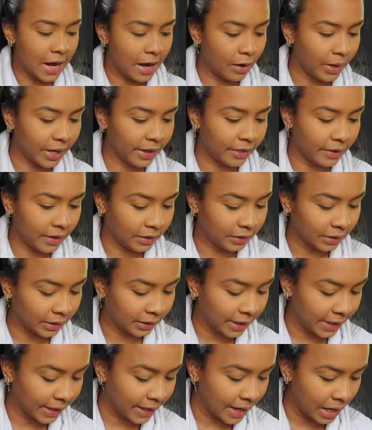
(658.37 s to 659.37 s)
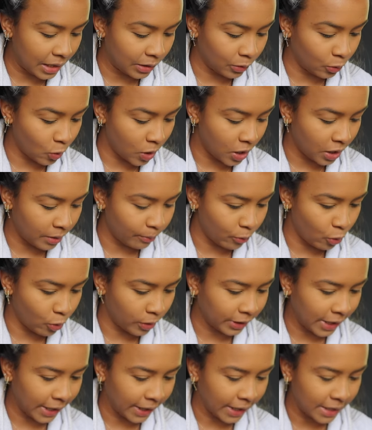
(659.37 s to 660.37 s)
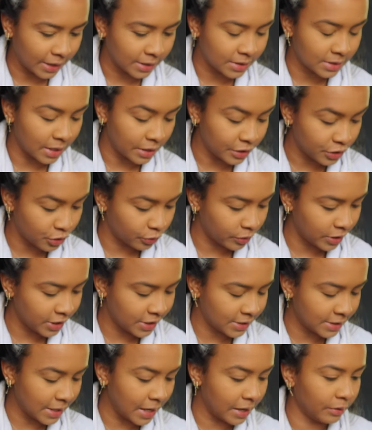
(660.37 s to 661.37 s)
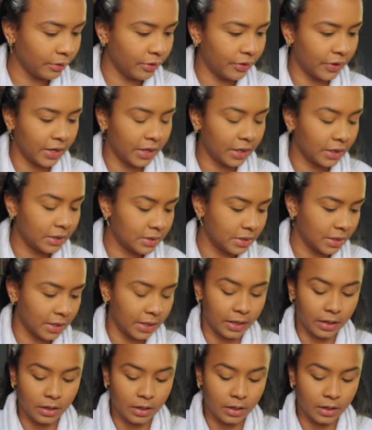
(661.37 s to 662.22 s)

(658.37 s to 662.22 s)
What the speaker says: Now I think that like I'll want more like accessory style things,